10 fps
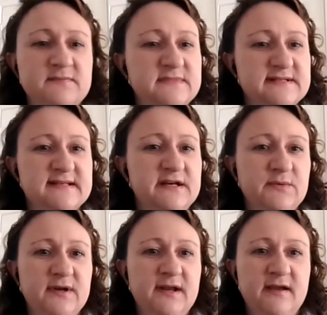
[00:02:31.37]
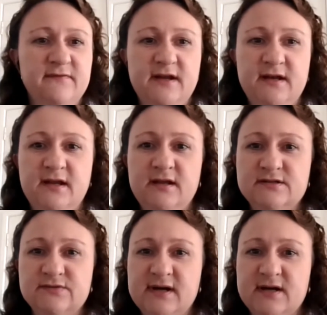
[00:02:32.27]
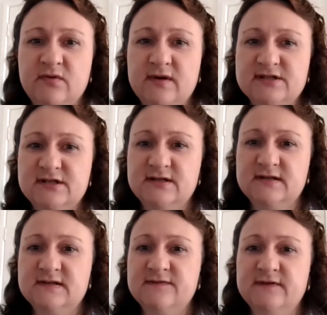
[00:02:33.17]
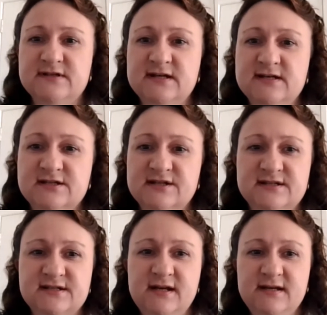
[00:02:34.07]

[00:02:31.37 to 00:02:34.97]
does anyone have any direct questions for Jess just yet?